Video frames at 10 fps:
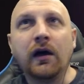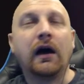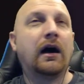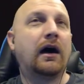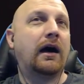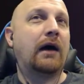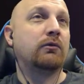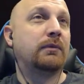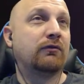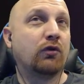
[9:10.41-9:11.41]
I
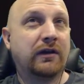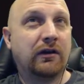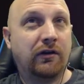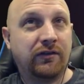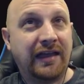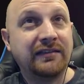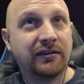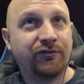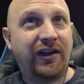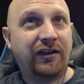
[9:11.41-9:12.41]
would be real curious. And
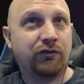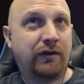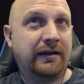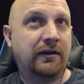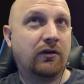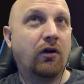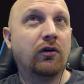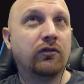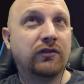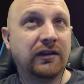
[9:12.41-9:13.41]
this face right here.
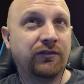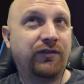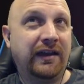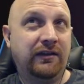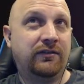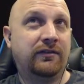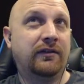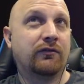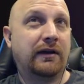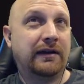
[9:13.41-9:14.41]
This face
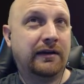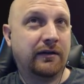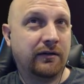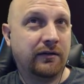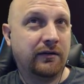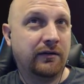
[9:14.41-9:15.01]
right here.